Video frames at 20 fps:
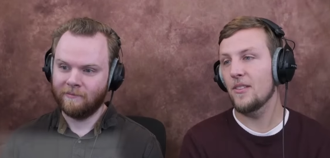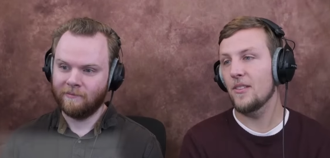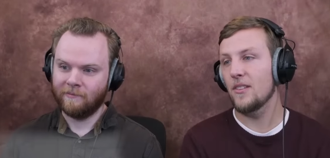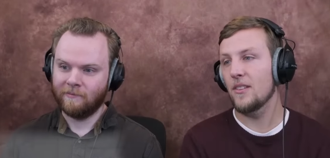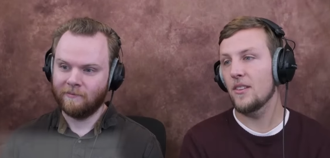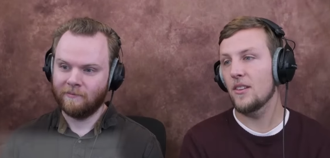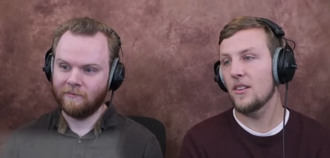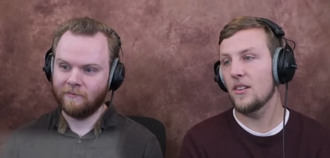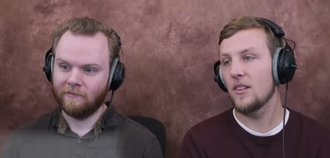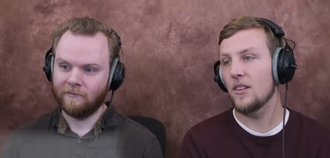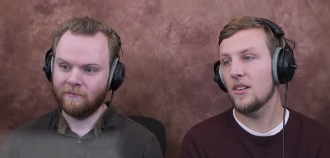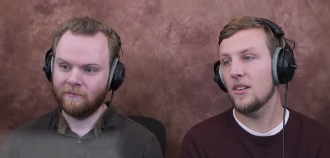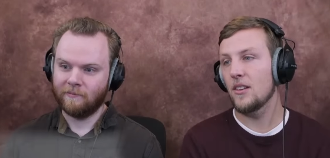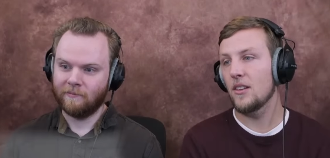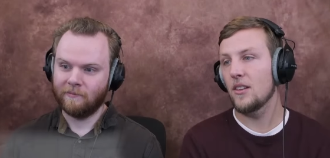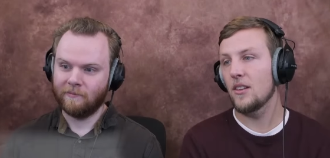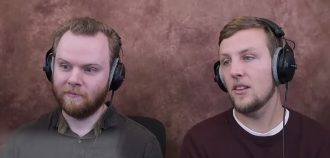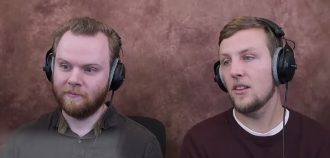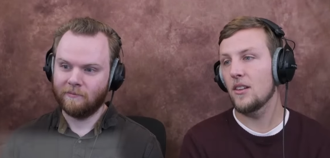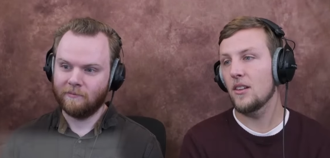
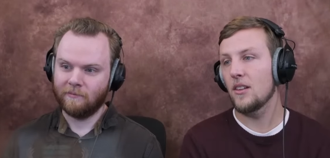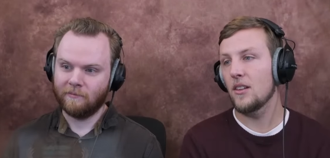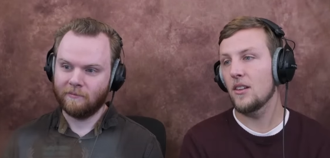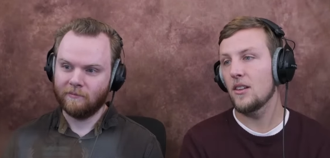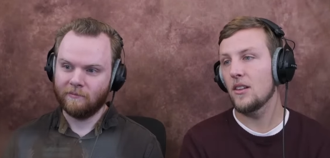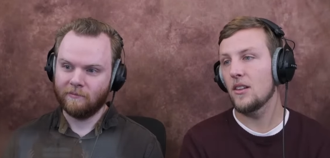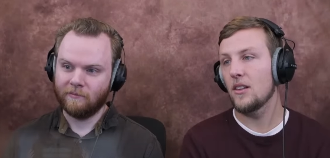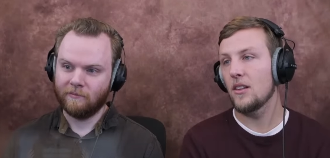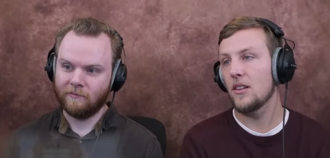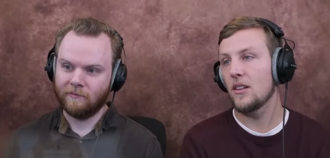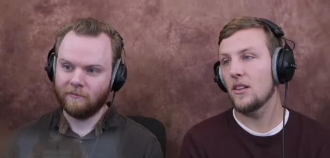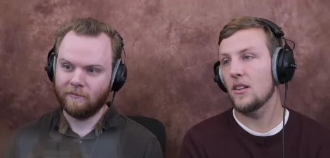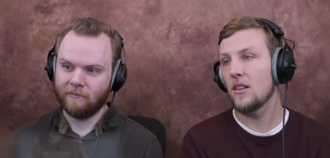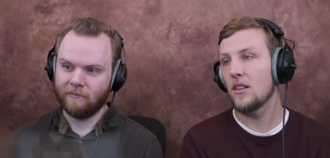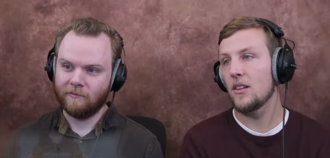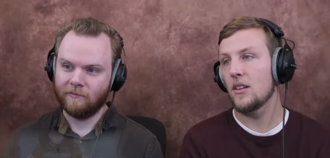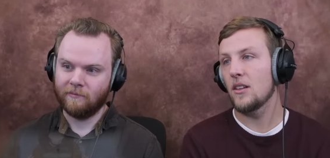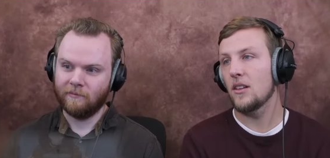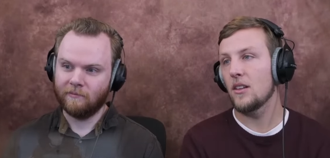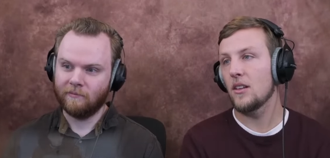
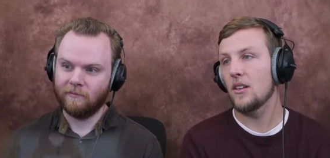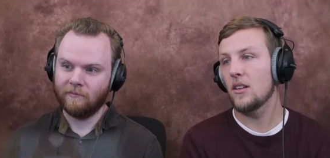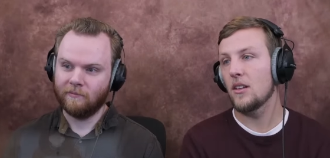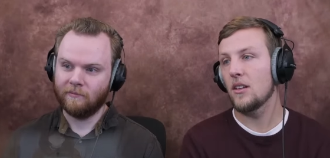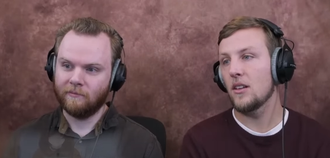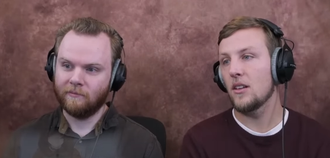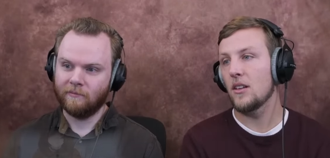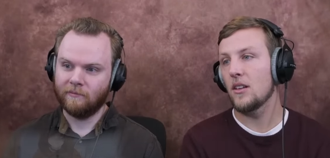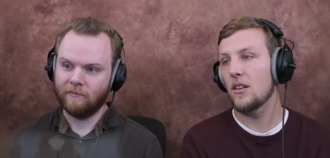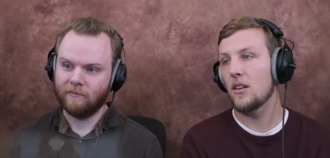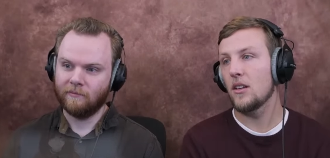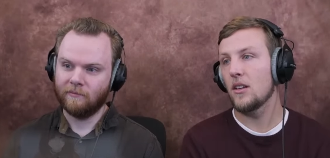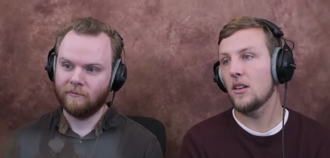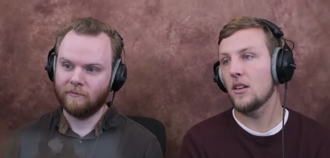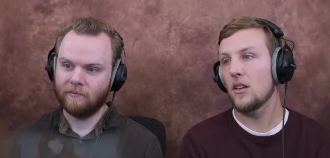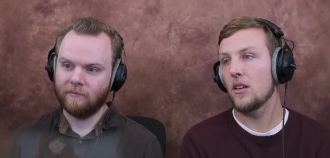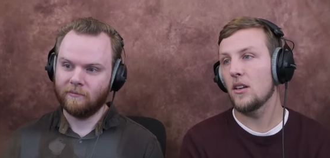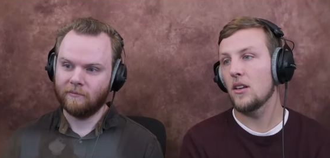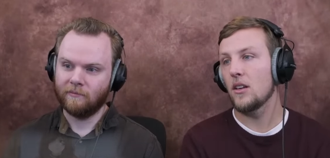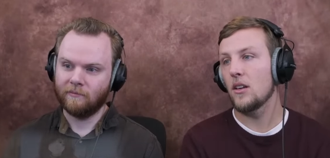
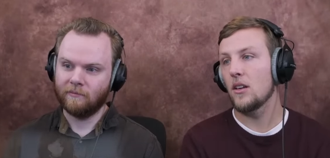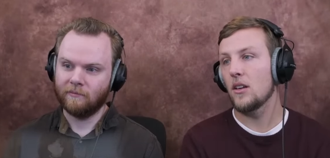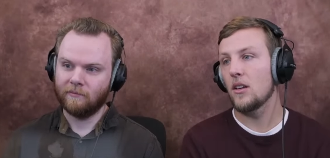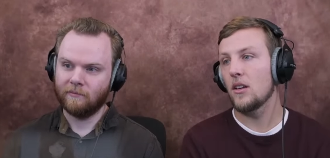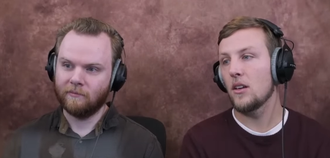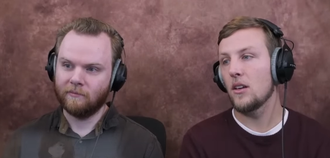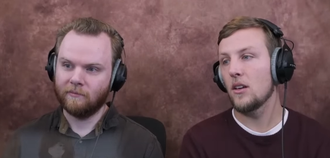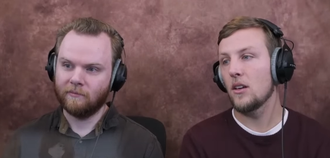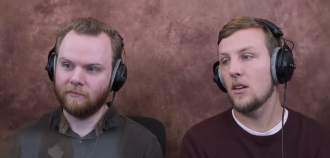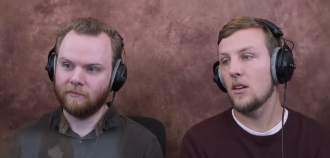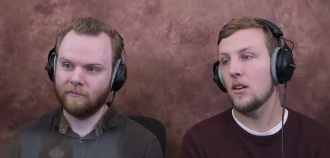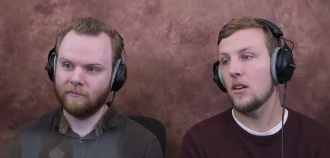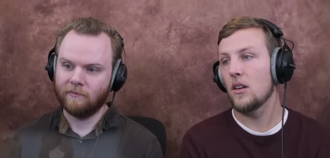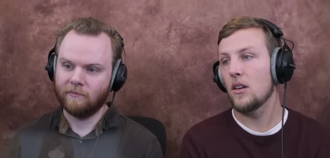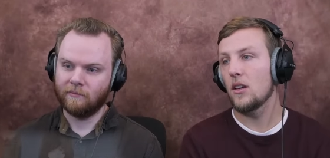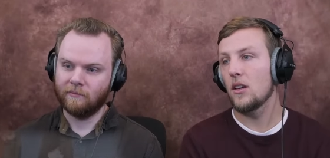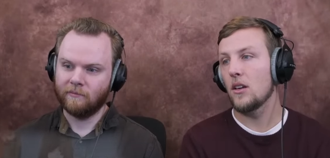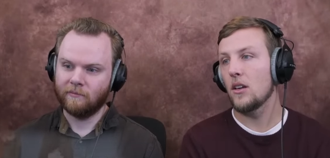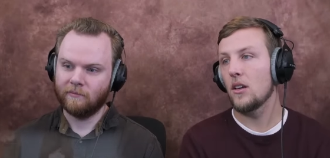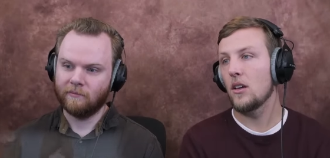
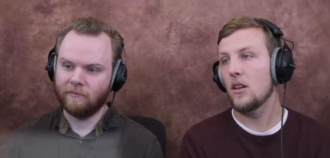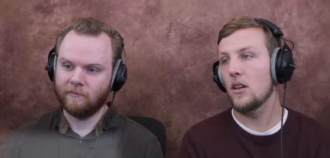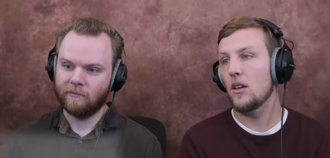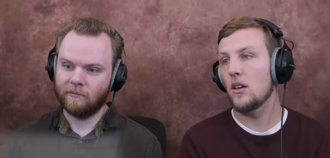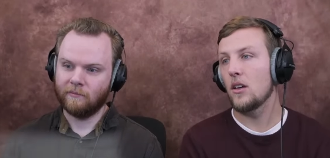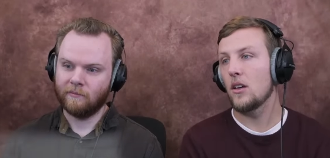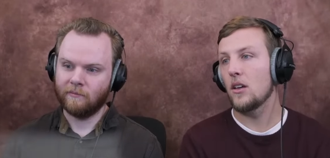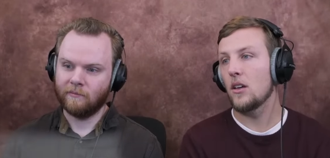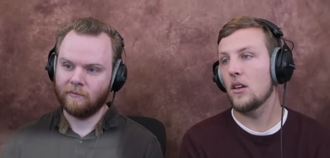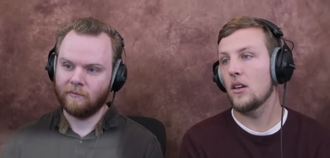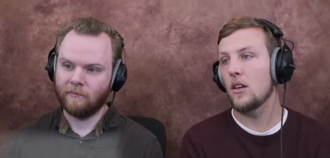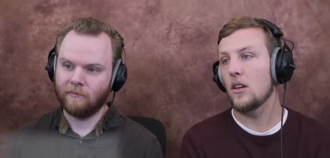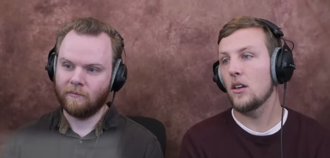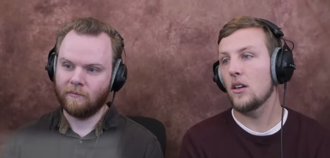Nothing is said.